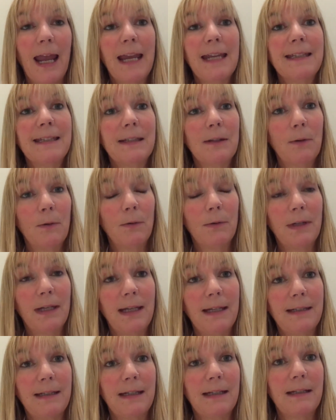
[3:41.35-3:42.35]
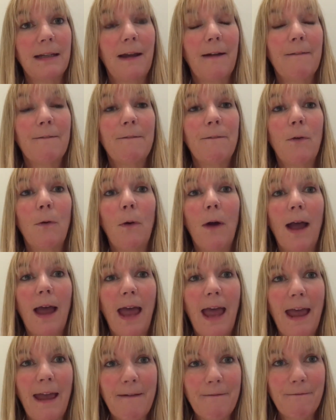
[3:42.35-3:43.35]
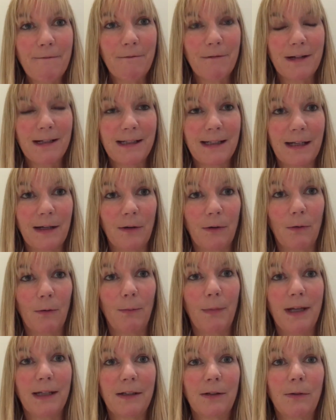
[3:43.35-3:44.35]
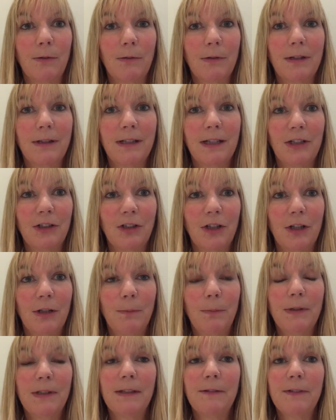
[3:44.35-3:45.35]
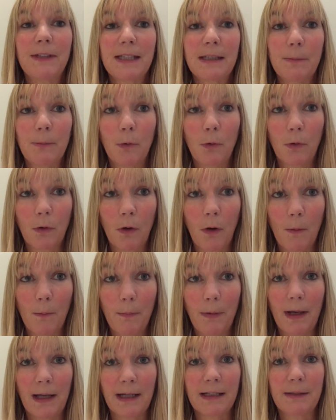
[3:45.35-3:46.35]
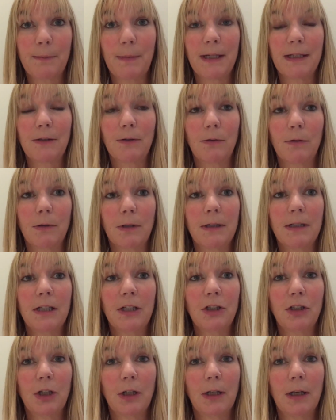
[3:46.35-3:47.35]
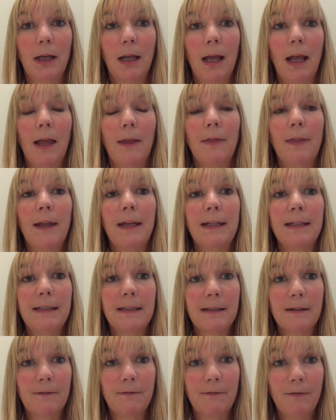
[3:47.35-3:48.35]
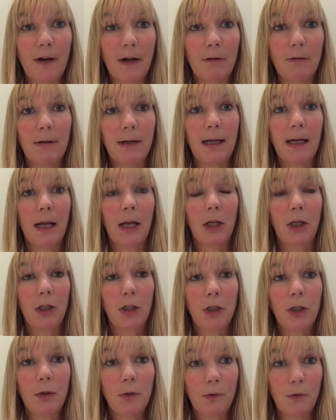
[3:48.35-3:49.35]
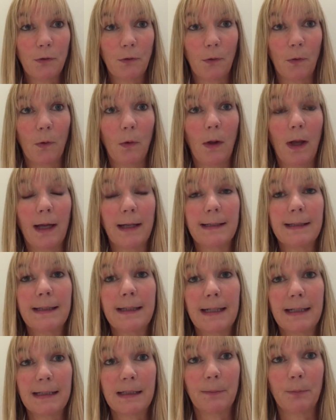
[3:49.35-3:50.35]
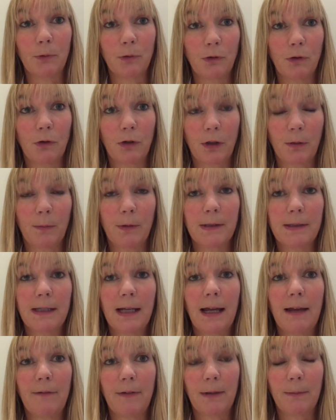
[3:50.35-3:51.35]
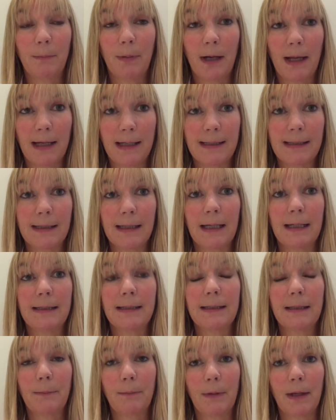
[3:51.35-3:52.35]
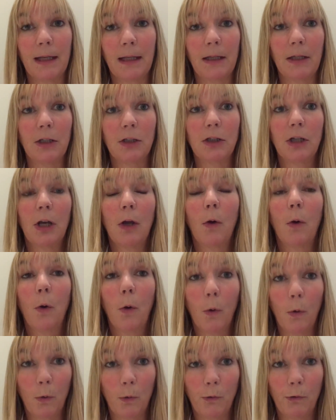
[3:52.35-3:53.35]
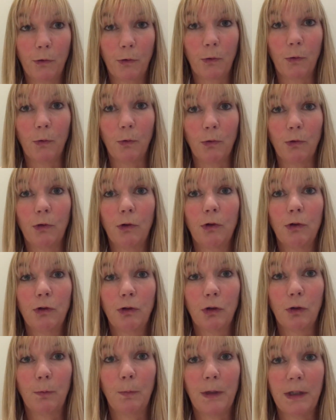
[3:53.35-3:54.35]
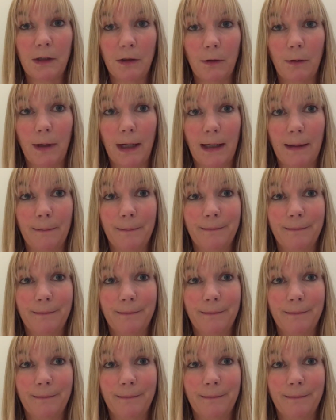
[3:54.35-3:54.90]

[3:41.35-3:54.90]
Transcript: It's not needed for every single medical condition, but if it's a more complex medical condition, then it is a very useful and sensible document to have in place and something that all schools should be doing.